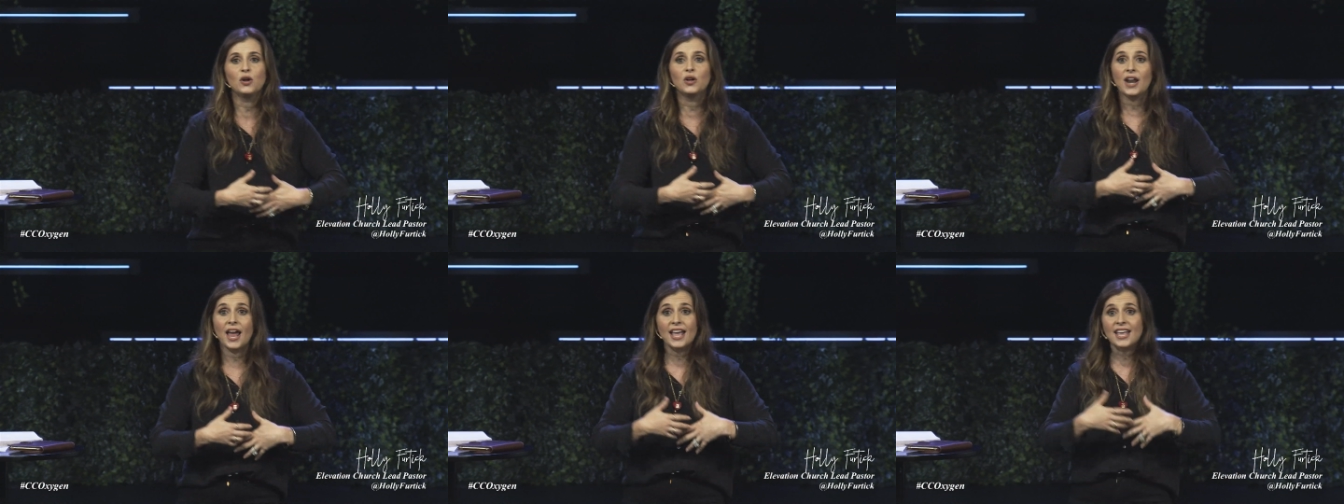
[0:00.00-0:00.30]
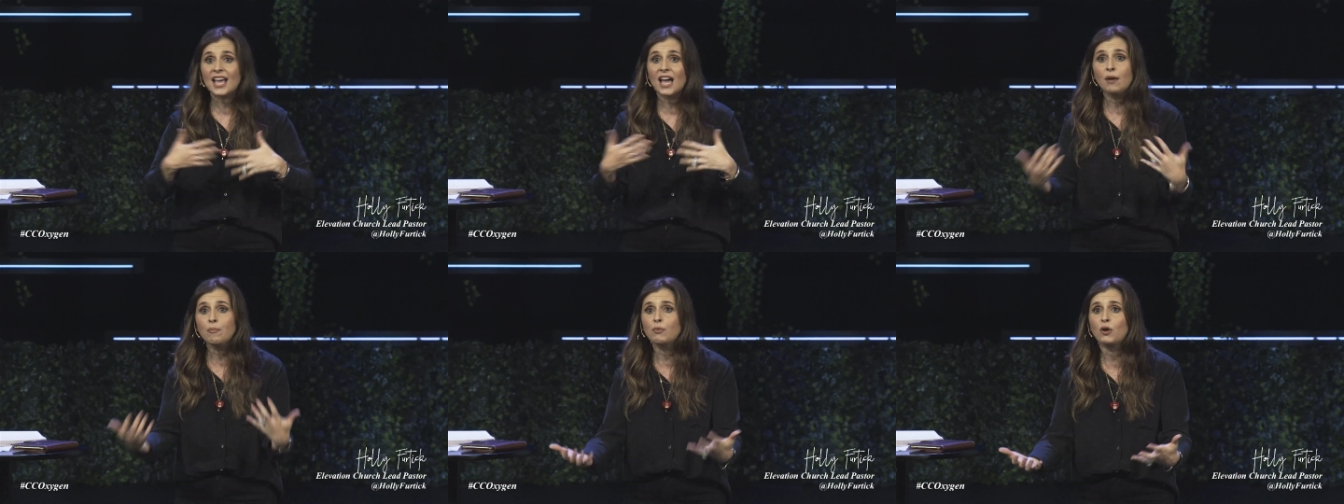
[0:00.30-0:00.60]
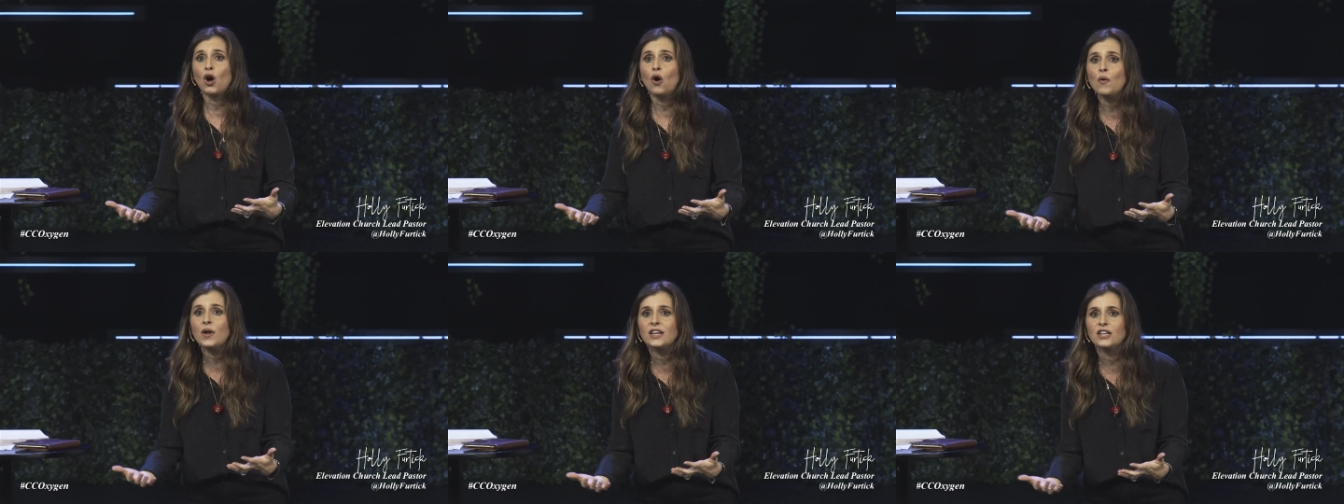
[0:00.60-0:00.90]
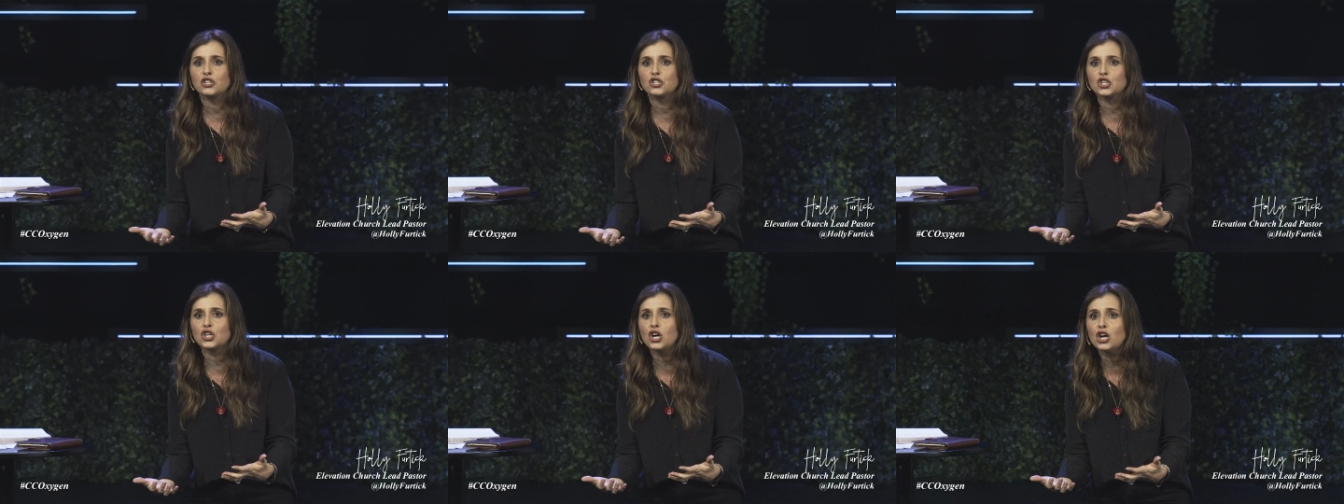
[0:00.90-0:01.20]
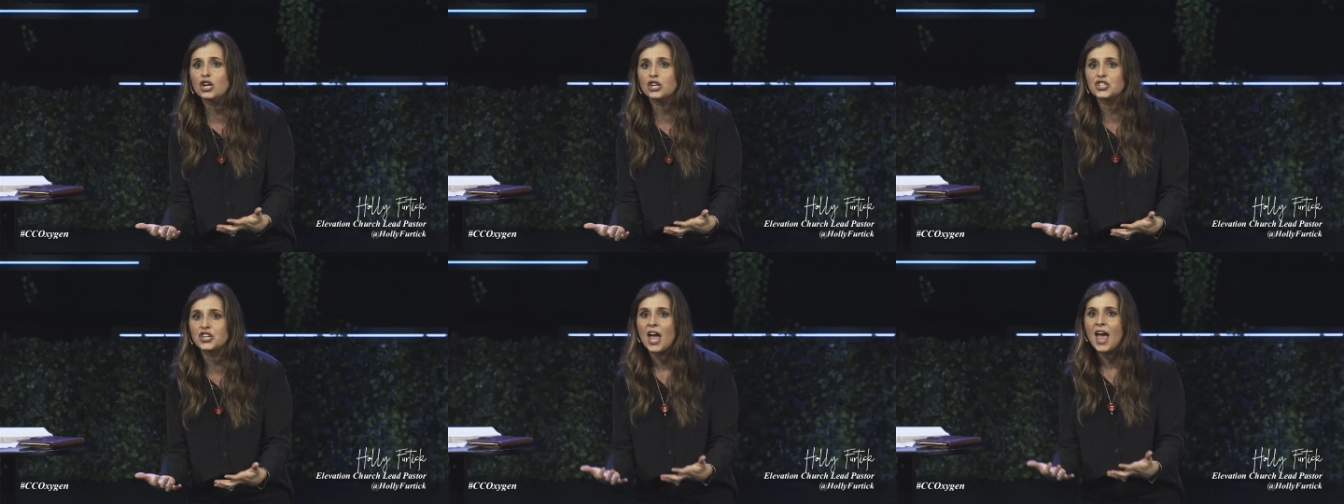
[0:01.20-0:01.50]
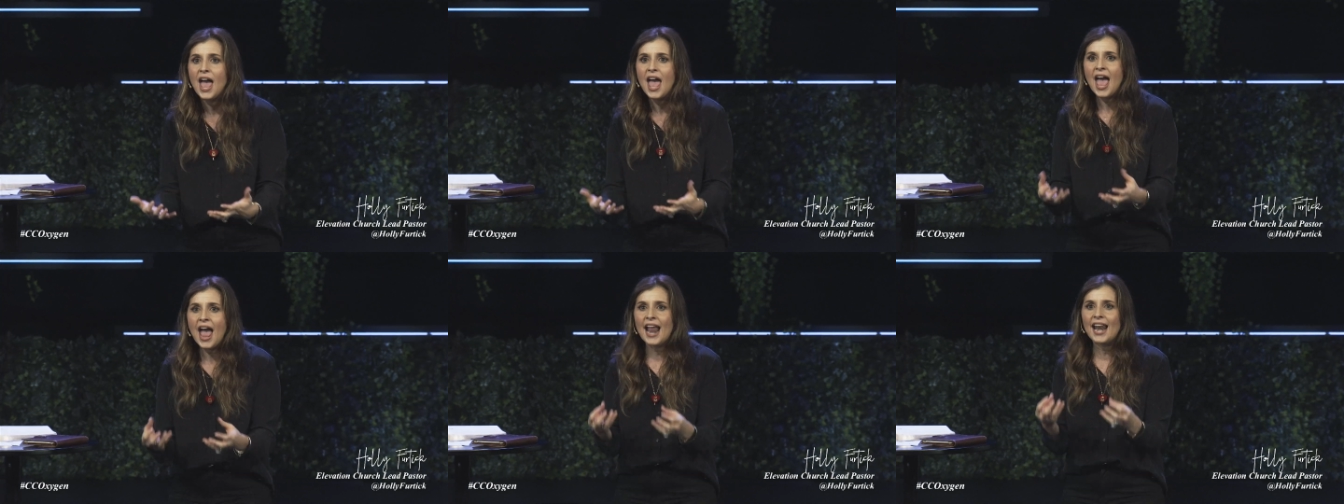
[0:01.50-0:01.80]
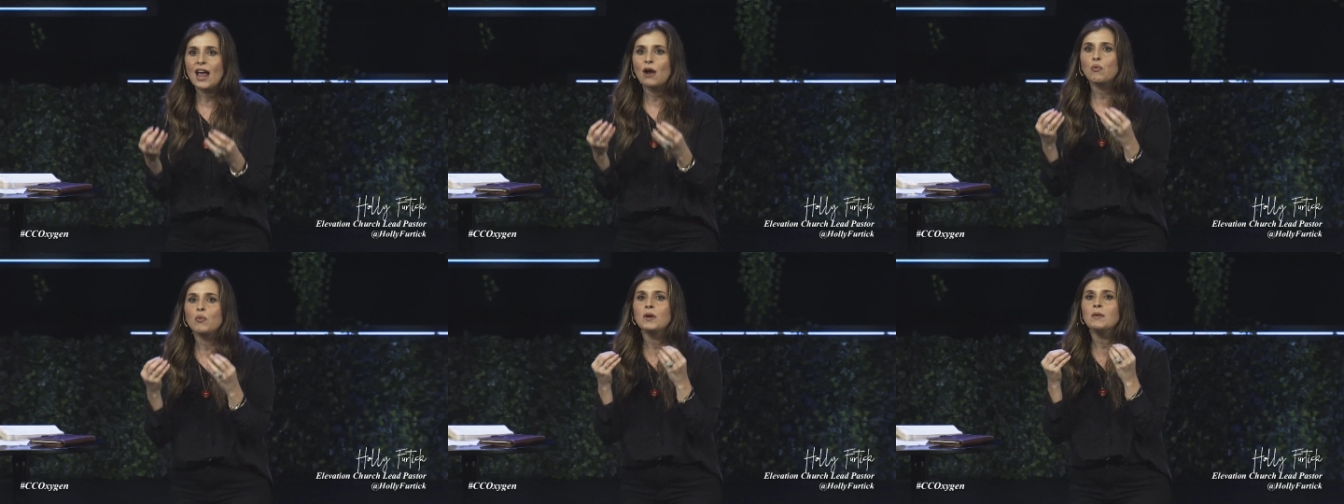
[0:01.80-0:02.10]
and I kept going to church.
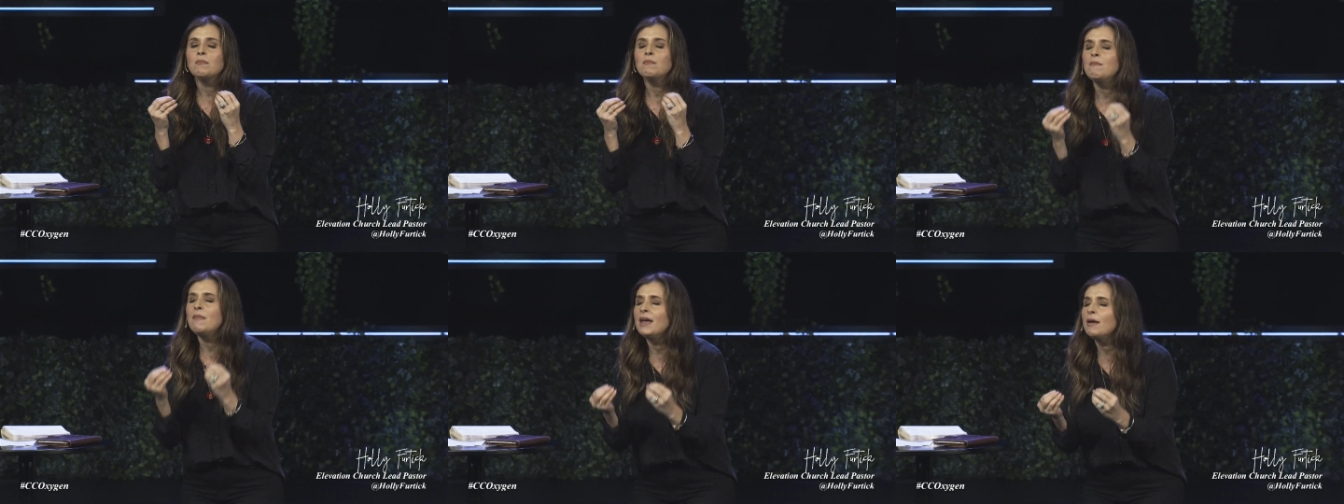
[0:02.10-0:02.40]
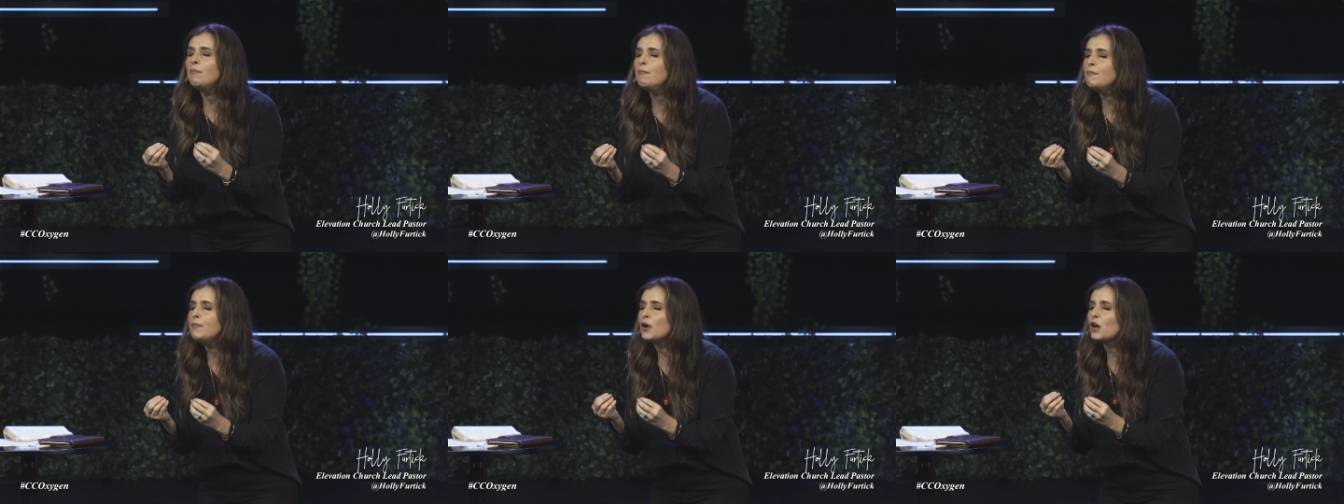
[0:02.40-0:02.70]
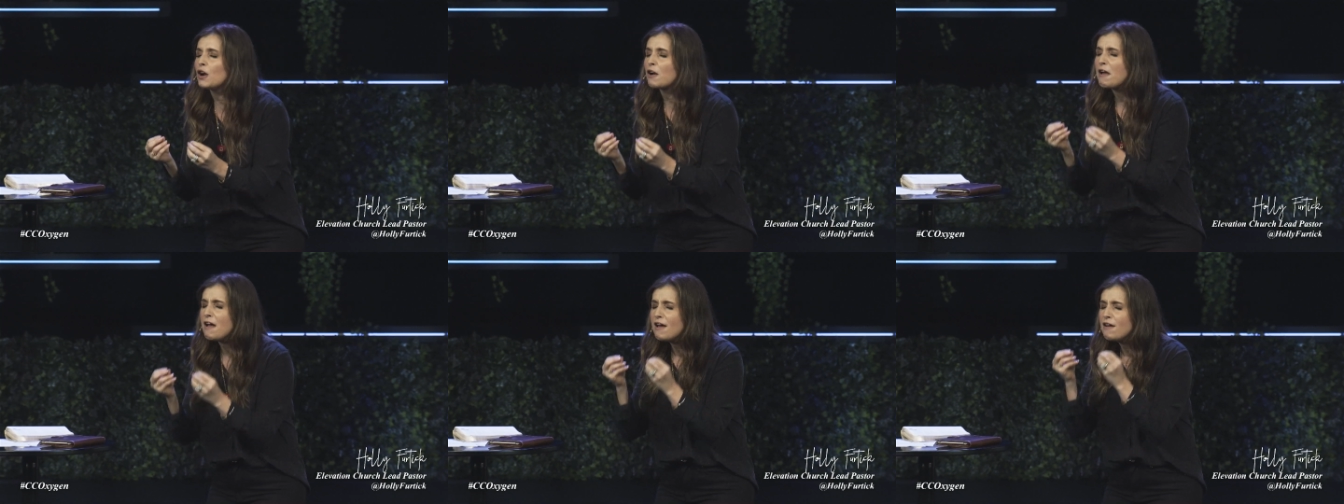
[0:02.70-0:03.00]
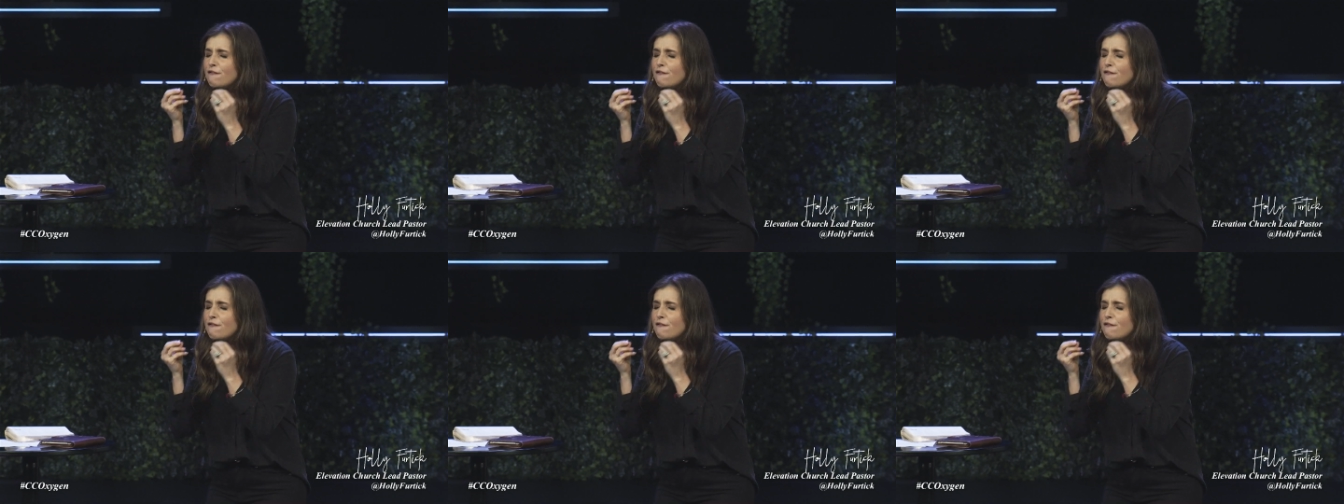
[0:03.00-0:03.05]
And I remember